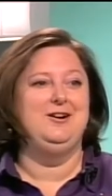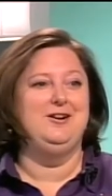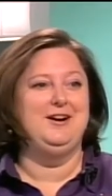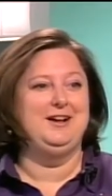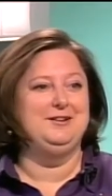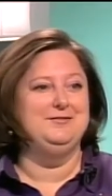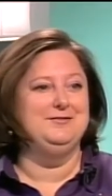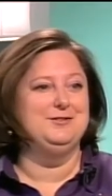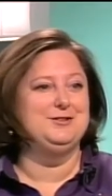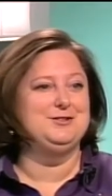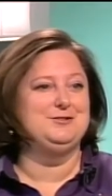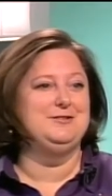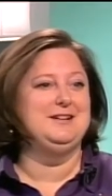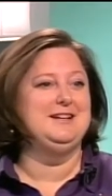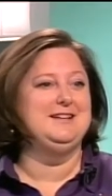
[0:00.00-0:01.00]
Our
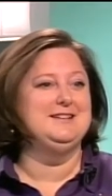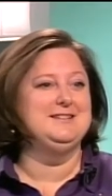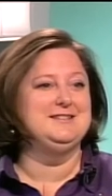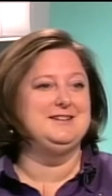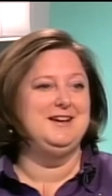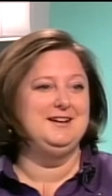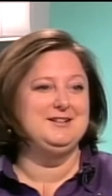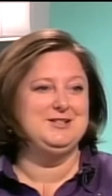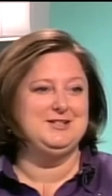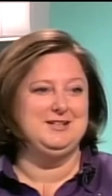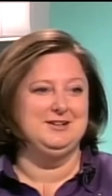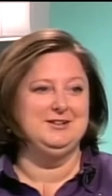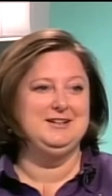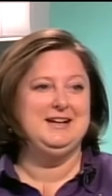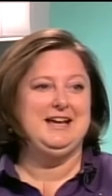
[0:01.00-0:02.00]
anniversary is next
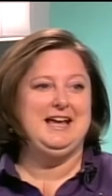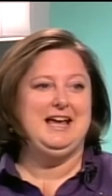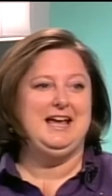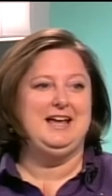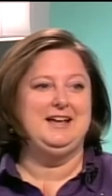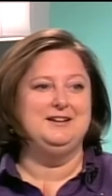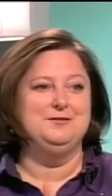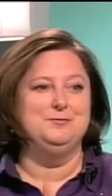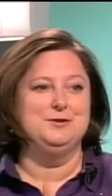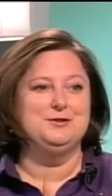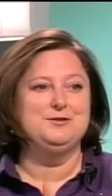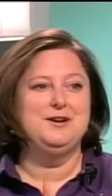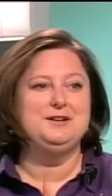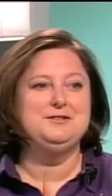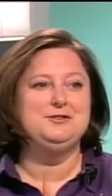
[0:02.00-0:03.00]
year, and
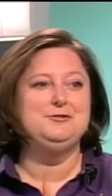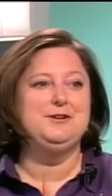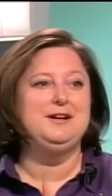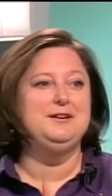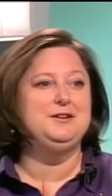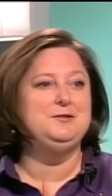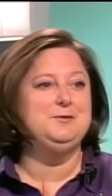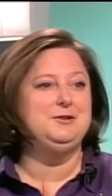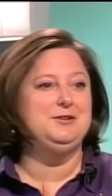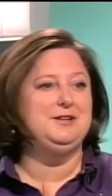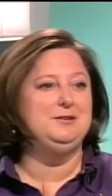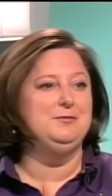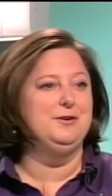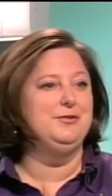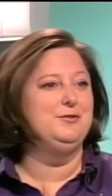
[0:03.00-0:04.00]
we're trying to create a
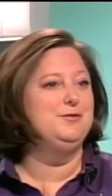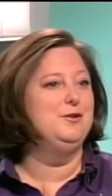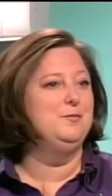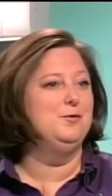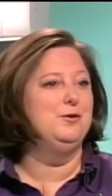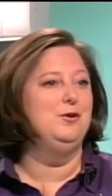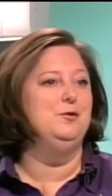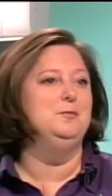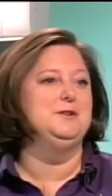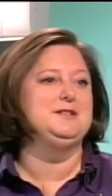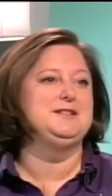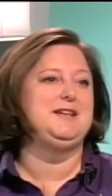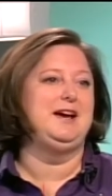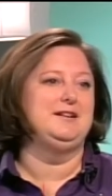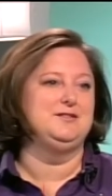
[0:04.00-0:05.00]
community where there are no more
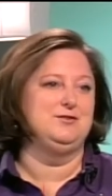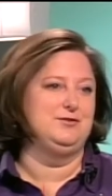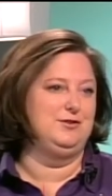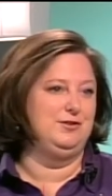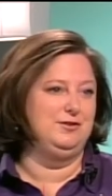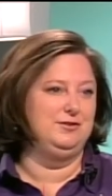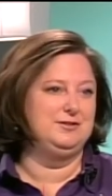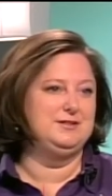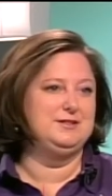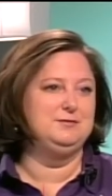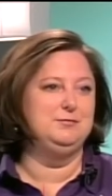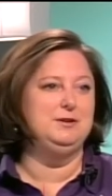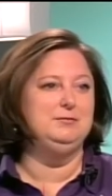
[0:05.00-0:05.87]
homeless cats or dogs.